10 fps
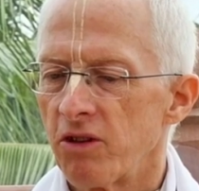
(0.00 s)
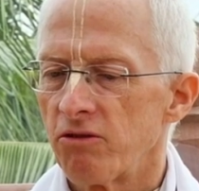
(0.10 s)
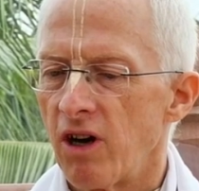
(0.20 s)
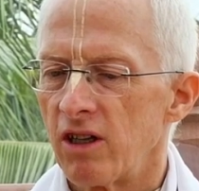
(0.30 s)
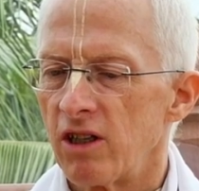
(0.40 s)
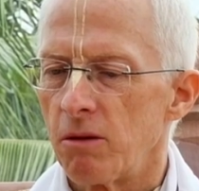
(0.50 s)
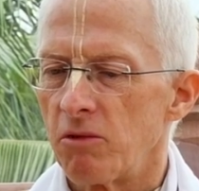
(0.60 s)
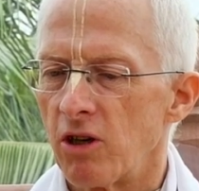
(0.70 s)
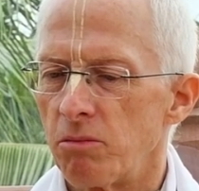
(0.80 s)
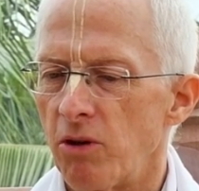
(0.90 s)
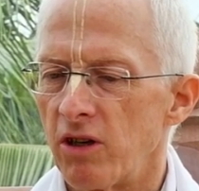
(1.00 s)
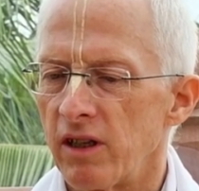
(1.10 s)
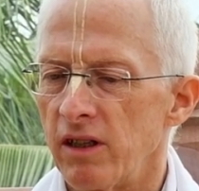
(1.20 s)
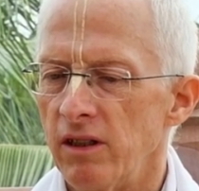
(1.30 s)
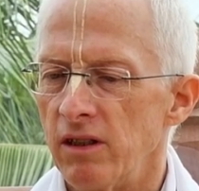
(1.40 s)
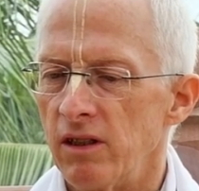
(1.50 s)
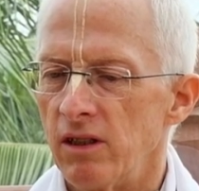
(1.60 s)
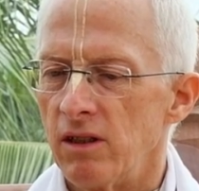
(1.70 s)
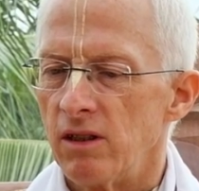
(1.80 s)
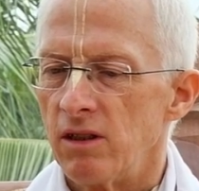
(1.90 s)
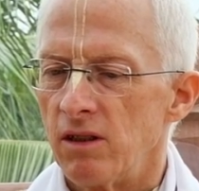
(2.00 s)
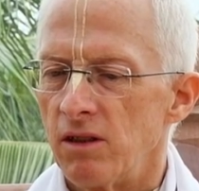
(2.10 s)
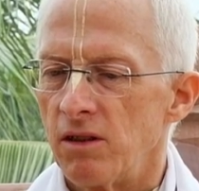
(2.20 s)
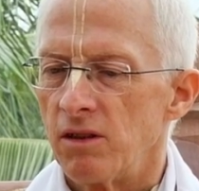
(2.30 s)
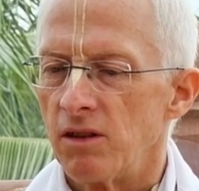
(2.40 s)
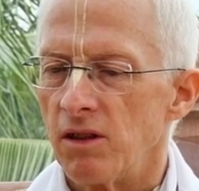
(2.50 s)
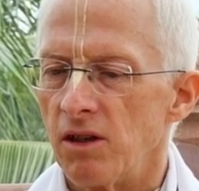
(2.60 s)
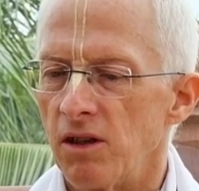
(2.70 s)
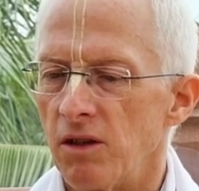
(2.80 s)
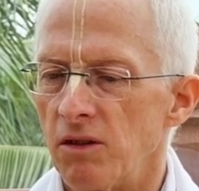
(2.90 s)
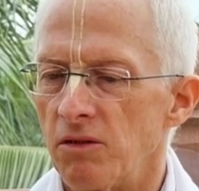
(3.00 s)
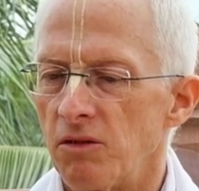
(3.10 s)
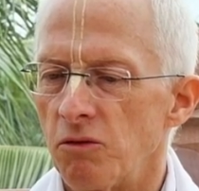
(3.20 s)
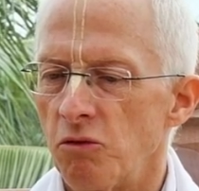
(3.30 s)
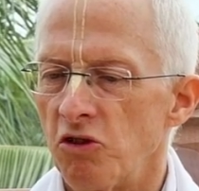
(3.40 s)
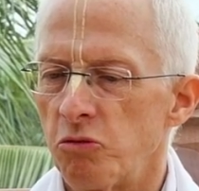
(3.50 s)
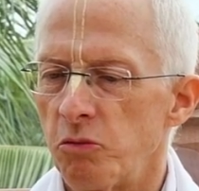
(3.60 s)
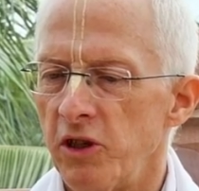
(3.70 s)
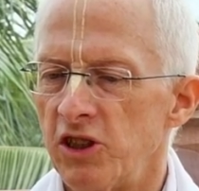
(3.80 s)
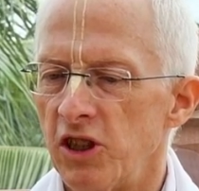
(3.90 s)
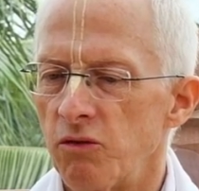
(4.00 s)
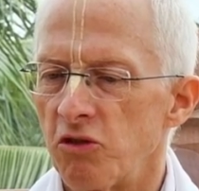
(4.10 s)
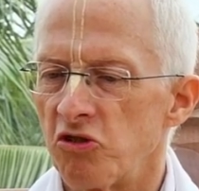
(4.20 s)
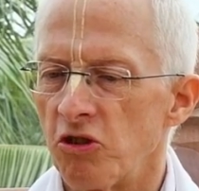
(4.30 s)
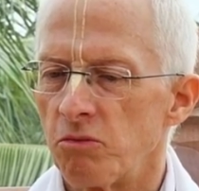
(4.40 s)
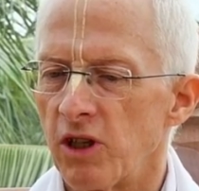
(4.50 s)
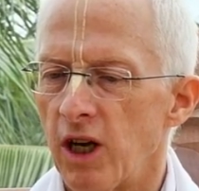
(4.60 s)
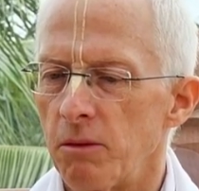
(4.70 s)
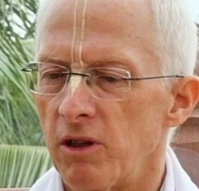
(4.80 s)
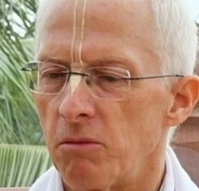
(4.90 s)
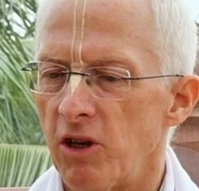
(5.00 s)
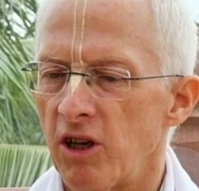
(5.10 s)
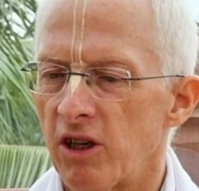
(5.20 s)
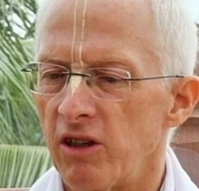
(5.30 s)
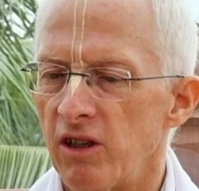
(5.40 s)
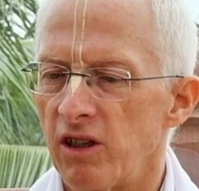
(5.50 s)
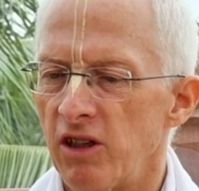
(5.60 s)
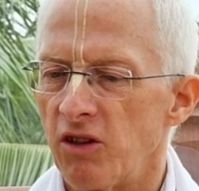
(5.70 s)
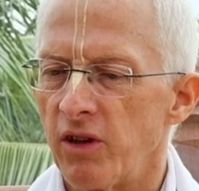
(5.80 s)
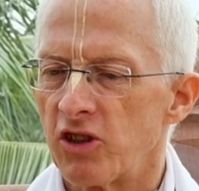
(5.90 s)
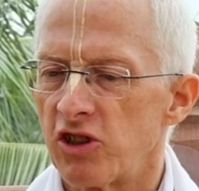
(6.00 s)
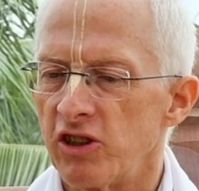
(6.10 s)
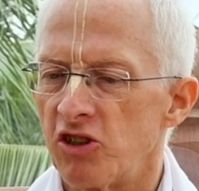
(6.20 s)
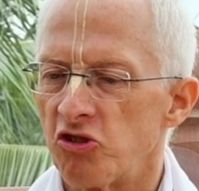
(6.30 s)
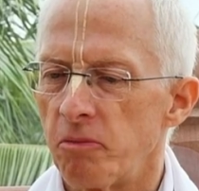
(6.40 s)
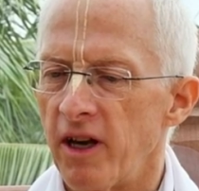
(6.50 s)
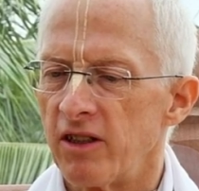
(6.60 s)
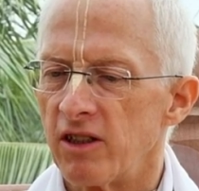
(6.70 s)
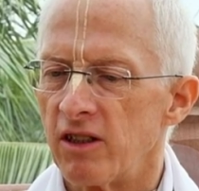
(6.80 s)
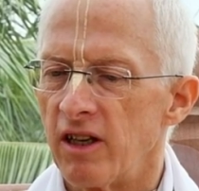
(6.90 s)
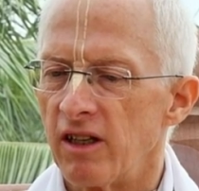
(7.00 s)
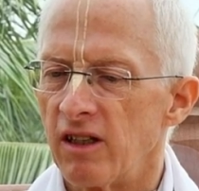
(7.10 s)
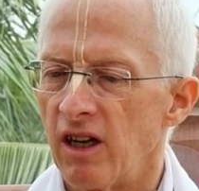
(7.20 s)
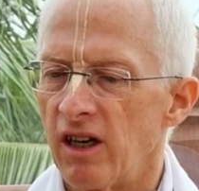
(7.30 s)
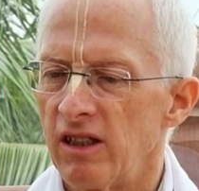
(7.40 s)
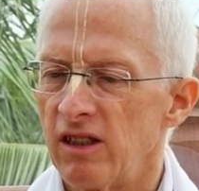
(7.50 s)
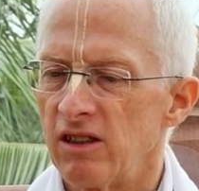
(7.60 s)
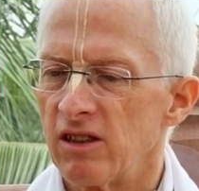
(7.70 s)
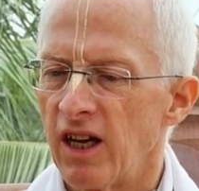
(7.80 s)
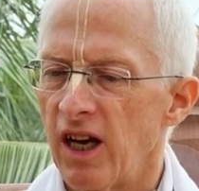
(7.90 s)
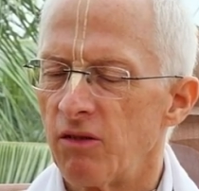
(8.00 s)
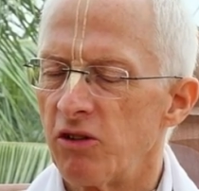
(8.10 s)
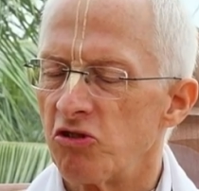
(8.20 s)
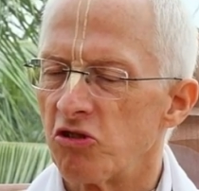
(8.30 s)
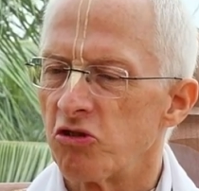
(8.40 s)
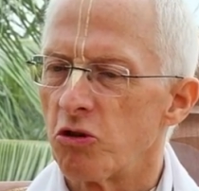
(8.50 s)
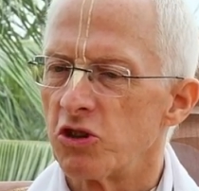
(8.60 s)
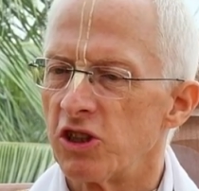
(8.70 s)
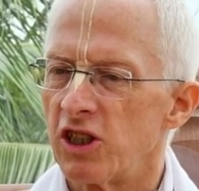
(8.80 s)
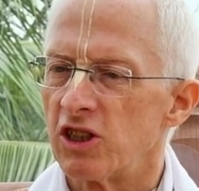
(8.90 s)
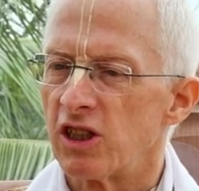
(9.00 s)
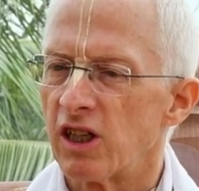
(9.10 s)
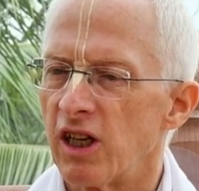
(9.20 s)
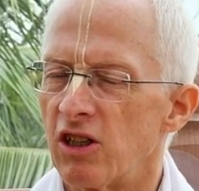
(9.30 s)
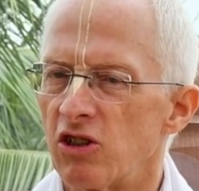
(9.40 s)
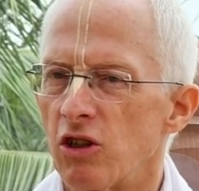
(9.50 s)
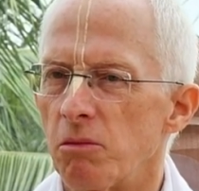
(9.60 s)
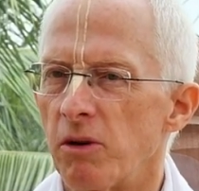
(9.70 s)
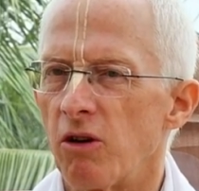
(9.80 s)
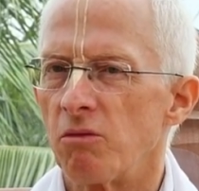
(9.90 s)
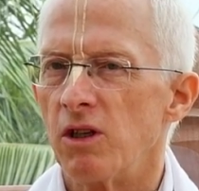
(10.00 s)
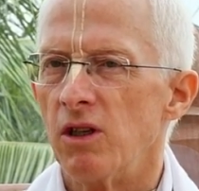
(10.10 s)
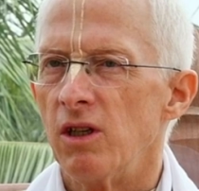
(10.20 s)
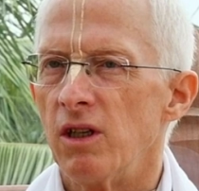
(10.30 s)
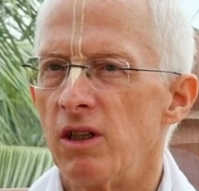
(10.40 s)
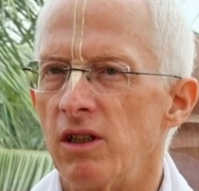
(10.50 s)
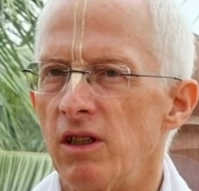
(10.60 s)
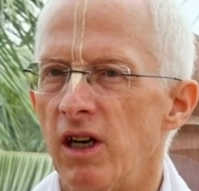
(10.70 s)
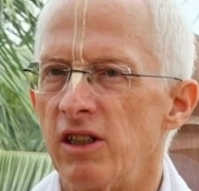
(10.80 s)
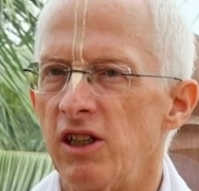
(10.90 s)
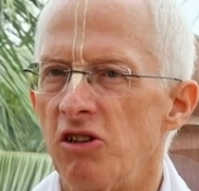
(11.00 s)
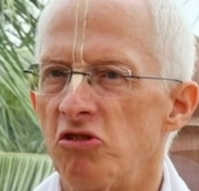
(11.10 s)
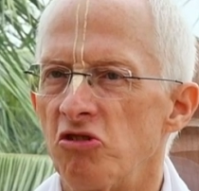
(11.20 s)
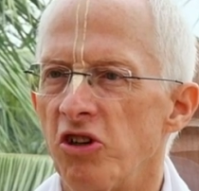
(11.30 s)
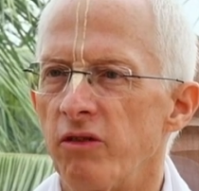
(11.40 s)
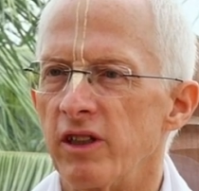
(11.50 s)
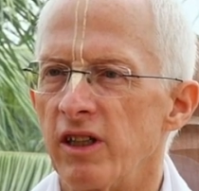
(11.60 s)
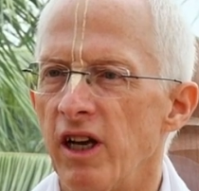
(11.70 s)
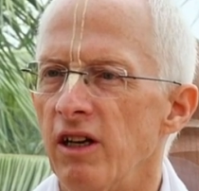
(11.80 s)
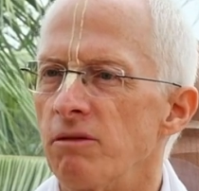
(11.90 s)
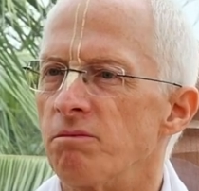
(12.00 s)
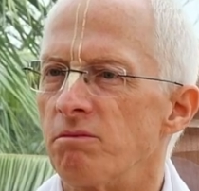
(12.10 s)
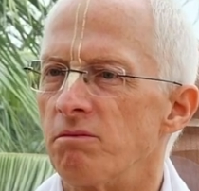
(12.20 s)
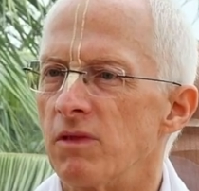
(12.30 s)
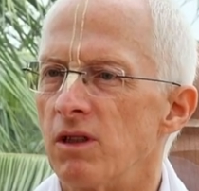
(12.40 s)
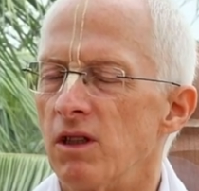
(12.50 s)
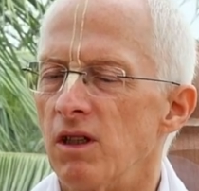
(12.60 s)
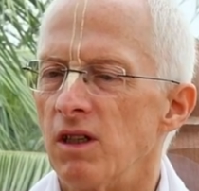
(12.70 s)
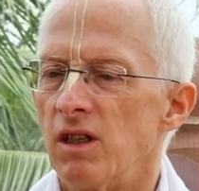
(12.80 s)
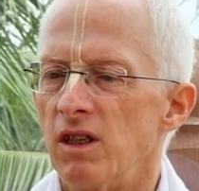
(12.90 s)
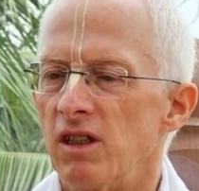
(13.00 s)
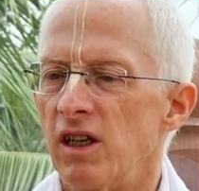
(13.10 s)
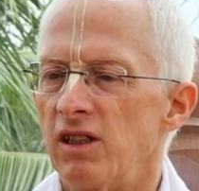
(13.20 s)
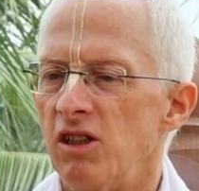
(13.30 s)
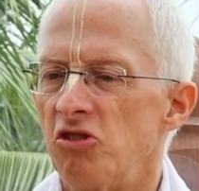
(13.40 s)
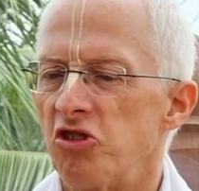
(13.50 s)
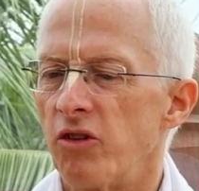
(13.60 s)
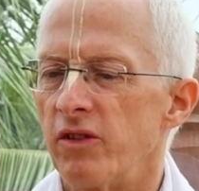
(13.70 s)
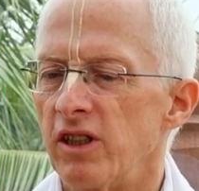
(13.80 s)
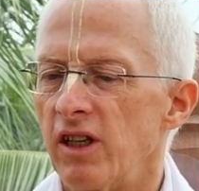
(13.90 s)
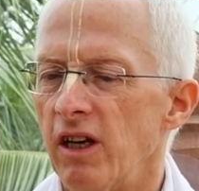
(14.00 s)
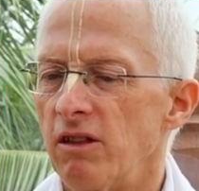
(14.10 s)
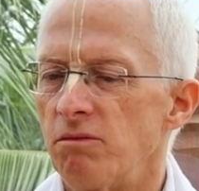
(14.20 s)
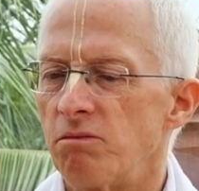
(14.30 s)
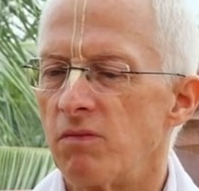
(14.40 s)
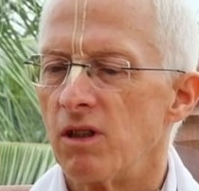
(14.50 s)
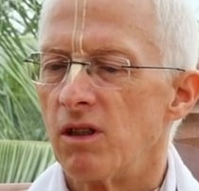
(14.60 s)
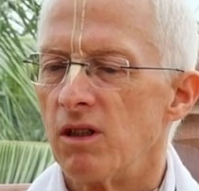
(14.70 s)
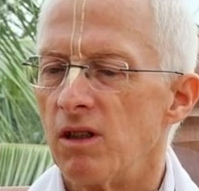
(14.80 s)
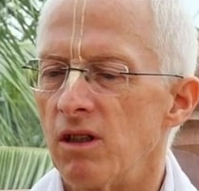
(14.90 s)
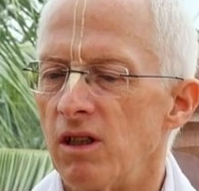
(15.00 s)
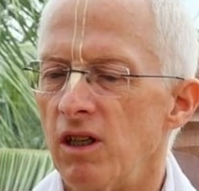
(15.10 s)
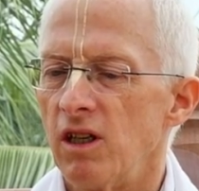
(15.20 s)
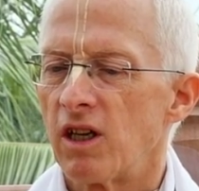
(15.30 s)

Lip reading: the Radha Damodar Party was preaching for some time in America, it eventually disbanded, and I didn't have his association again until about 1978. In 1978, he